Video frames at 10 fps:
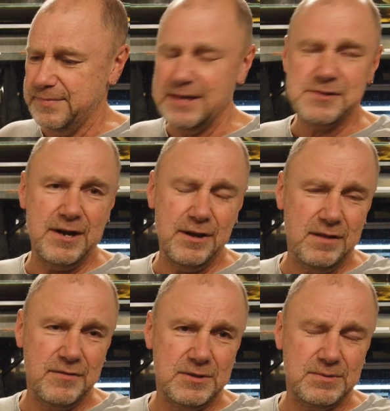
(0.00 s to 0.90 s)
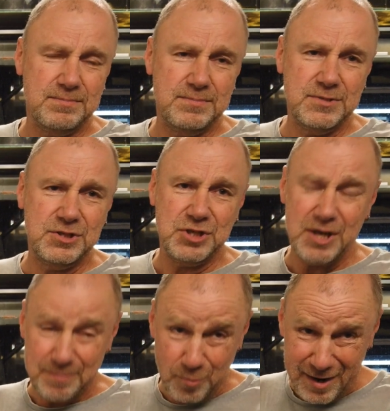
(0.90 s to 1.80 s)
That's a hell of a
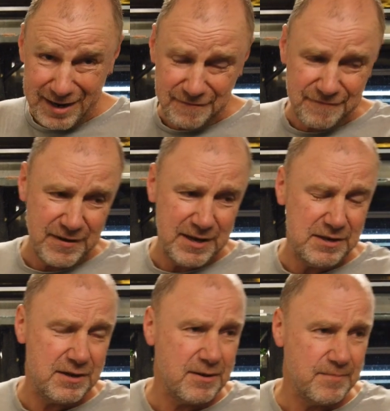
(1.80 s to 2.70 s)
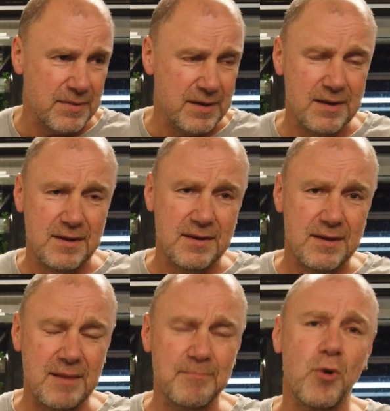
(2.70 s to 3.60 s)
cheap way to feed your
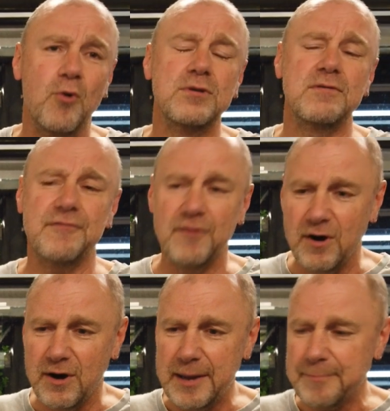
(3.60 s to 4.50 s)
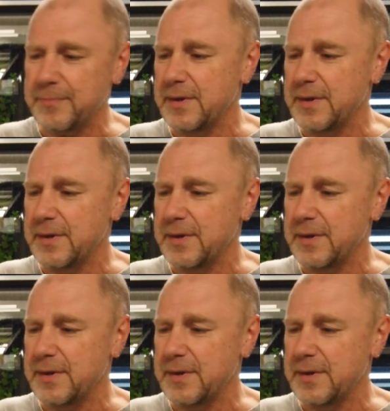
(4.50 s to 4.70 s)
important fry.